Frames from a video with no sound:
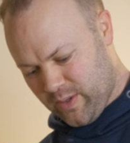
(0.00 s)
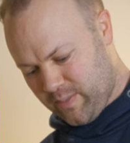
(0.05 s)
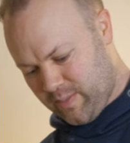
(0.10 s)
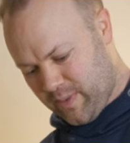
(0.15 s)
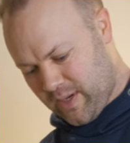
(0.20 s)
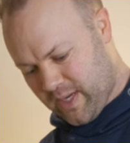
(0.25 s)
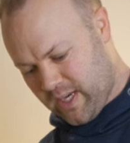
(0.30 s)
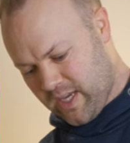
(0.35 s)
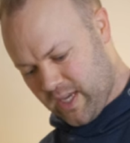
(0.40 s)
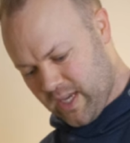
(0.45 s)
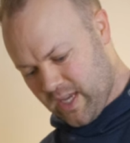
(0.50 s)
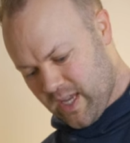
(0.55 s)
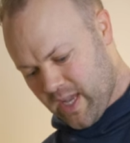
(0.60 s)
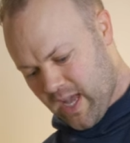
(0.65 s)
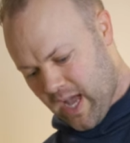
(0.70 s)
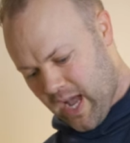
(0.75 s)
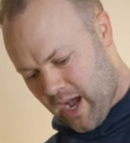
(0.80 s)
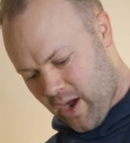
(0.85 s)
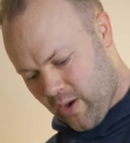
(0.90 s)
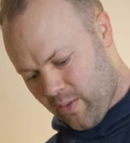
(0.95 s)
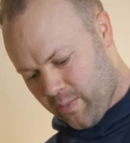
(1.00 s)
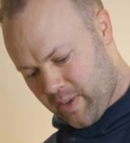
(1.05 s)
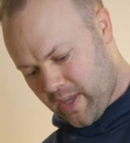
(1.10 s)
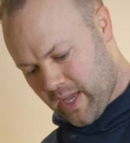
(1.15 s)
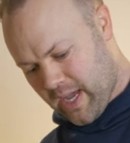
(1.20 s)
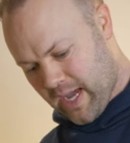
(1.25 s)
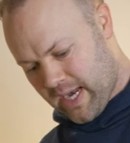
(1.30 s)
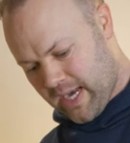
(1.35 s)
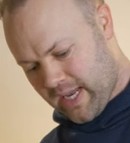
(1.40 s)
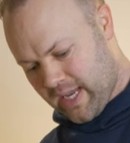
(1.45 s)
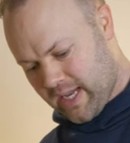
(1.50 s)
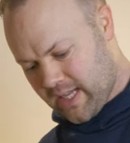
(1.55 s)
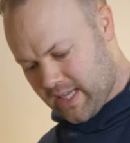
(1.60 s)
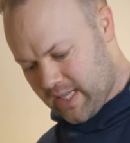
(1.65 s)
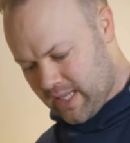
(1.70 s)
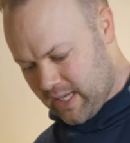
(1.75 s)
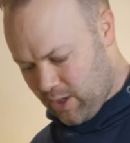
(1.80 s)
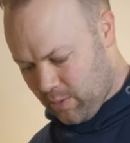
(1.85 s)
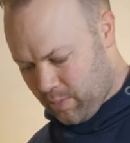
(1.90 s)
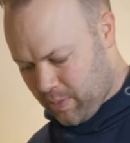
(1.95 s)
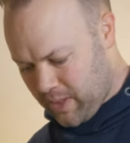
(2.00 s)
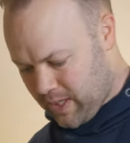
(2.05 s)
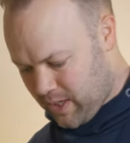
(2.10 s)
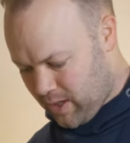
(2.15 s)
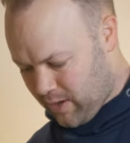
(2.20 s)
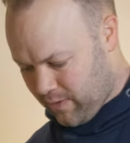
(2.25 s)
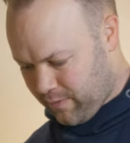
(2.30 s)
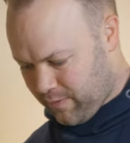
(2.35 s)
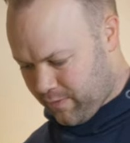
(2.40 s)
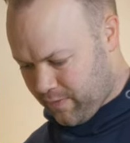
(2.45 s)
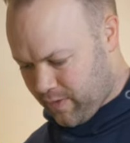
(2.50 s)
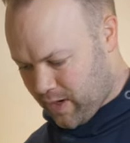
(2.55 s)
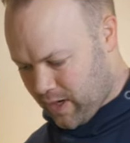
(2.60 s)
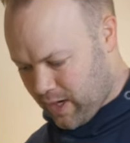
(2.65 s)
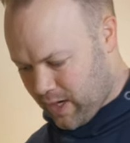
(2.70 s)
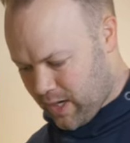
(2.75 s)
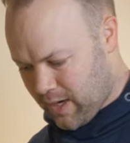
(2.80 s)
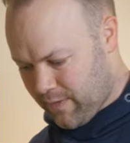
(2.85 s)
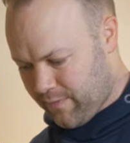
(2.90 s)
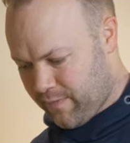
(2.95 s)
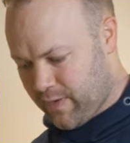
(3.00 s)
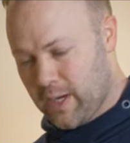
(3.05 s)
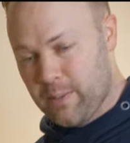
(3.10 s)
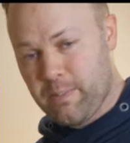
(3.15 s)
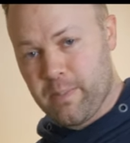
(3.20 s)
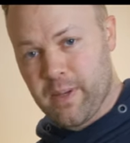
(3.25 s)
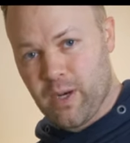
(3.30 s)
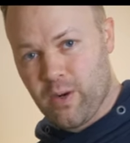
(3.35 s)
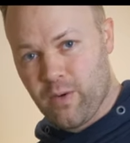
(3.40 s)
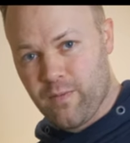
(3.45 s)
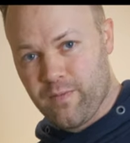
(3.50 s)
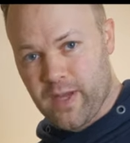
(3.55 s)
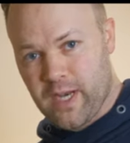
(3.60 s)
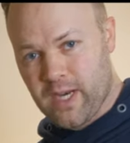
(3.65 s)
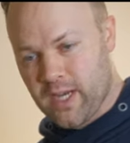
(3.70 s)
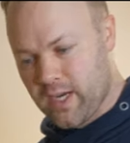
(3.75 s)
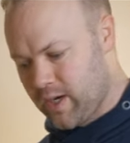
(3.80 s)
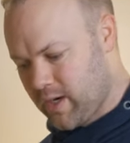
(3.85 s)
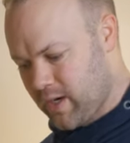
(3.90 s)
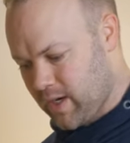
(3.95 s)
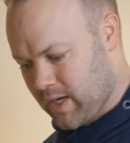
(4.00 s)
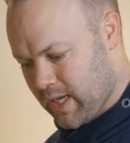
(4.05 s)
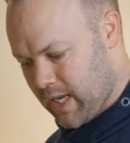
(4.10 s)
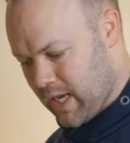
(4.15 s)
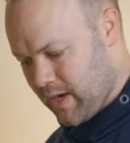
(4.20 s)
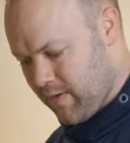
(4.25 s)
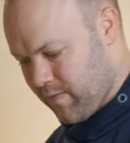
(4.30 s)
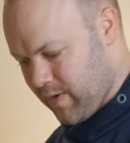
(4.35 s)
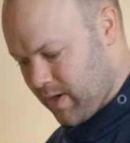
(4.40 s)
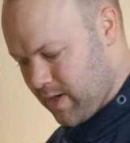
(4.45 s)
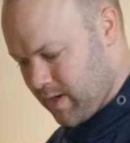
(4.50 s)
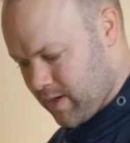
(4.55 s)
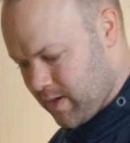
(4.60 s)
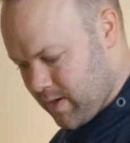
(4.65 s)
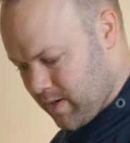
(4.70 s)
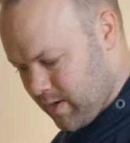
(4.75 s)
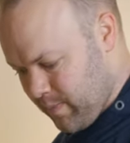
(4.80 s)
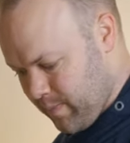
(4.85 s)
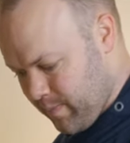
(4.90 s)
it, but I'll be adding a little bit of uh, Filipino vinegar, cane vinegar.